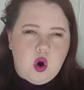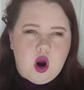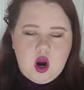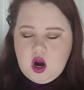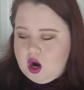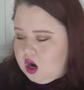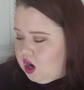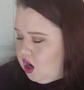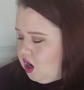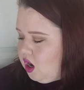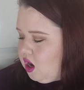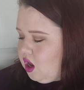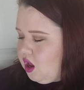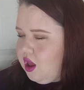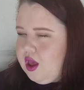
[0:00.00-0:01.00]
were
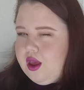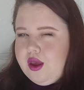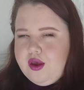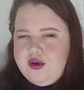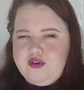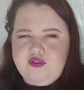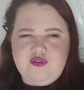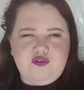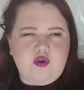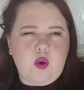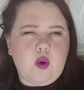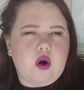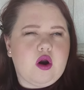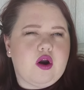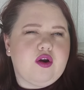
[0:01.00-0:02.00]

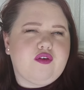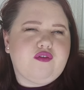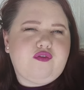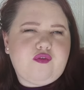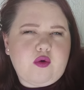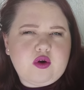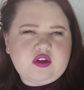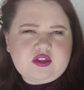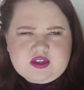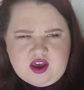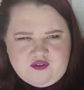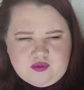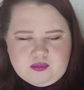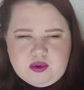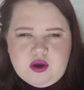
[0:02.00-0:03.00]
four for
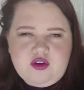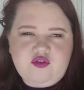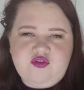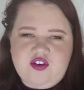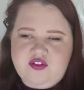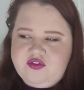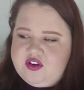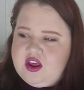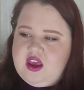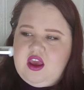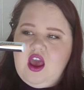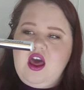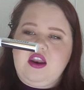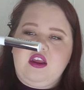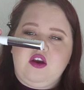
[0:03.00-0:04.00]

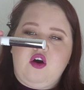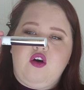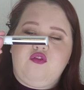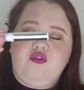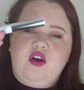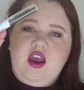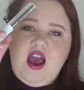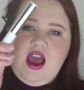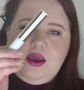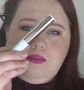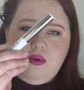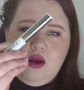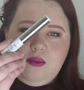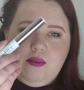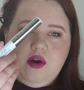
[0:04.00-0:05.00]
£7.50 and you got a free eye
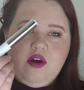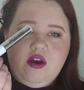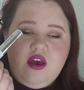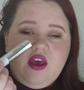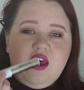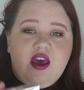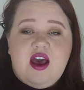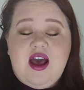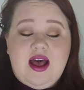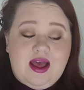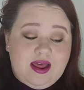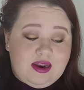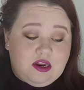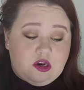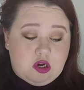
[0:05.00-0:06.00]
primer
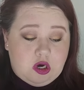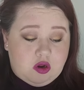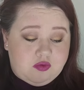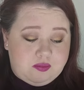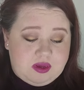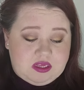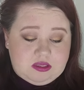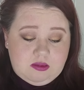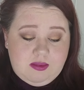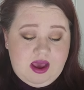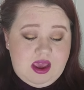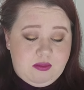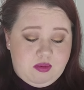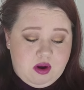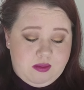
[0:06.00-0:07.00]
and I do love me some
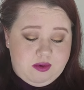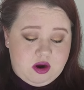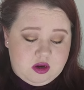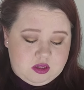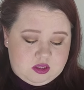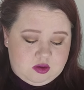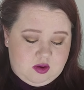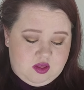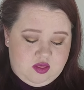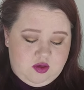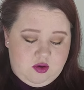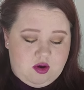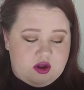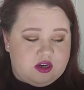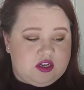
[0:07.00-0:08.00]
eye primer so I
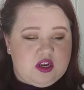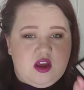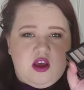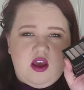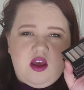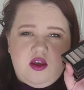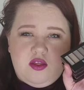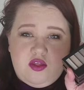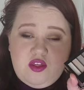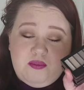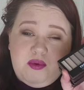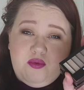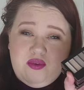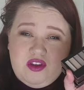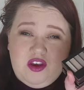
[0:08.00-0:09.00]
thought
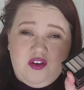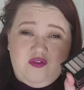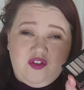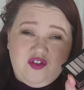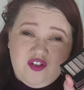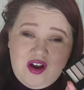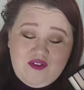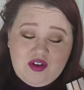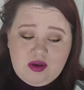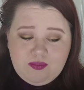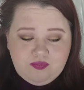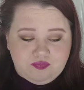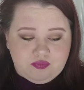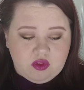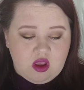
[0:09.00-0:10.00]
it'd be really good for travel.
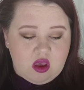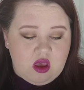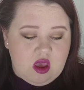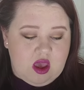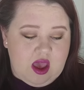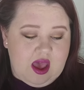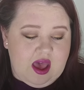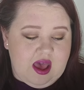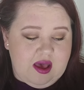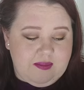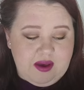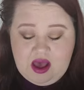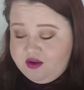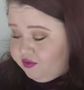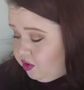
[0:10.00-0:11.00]

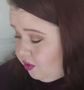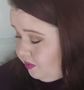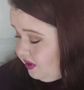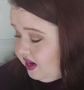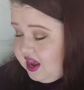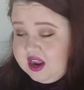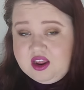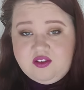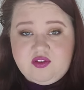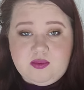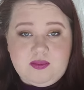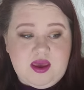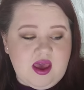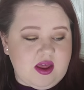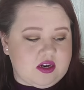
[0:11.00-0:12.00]
Um, I haven't opened any of
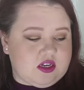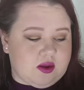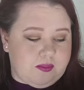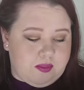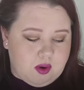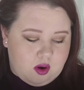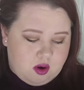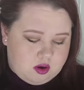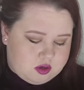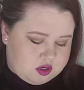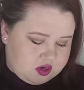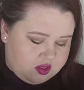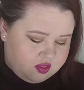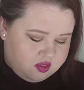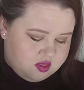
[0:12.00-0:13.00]
them yet
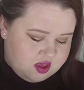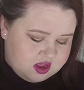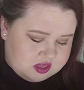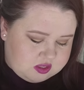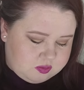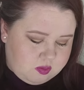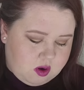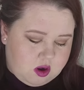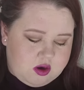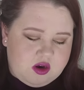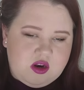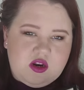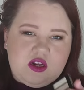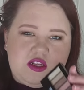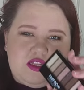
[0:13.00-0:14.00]
but this
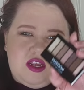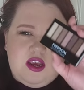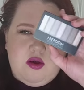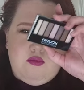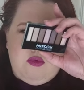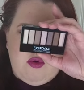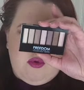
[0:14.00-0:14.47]
one is like a